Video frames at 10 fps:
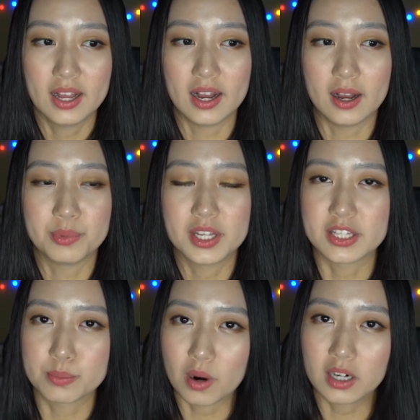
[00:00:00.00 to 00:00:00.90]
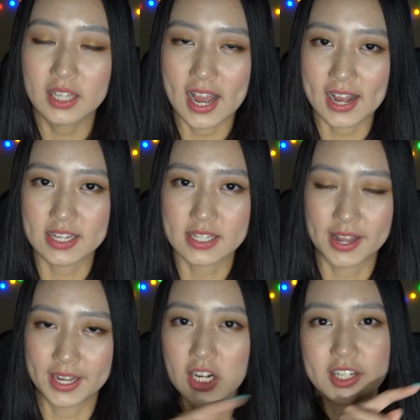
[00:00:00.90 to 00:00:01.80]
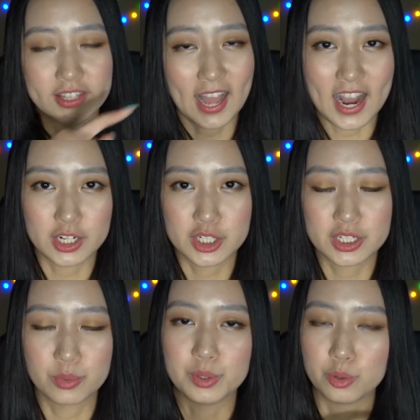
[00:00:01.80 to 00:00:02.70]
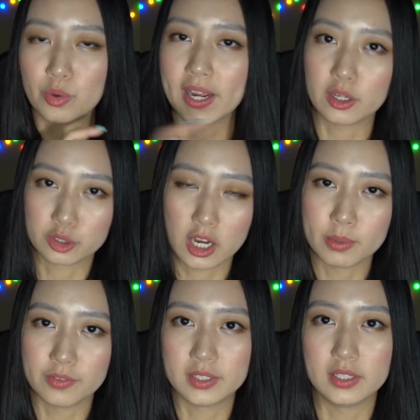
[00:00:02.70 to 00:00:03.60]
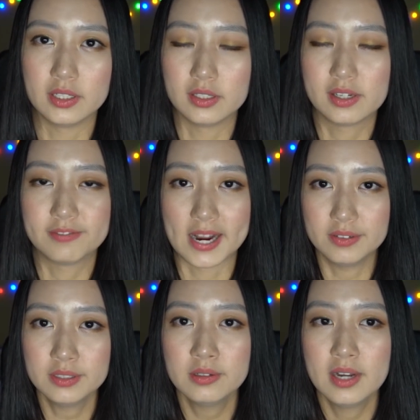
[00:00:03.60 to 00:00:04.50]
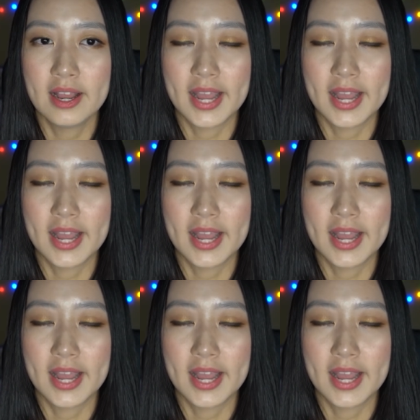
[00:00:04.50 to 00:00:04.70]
It's marked as like a dash when you write on top of the vowel,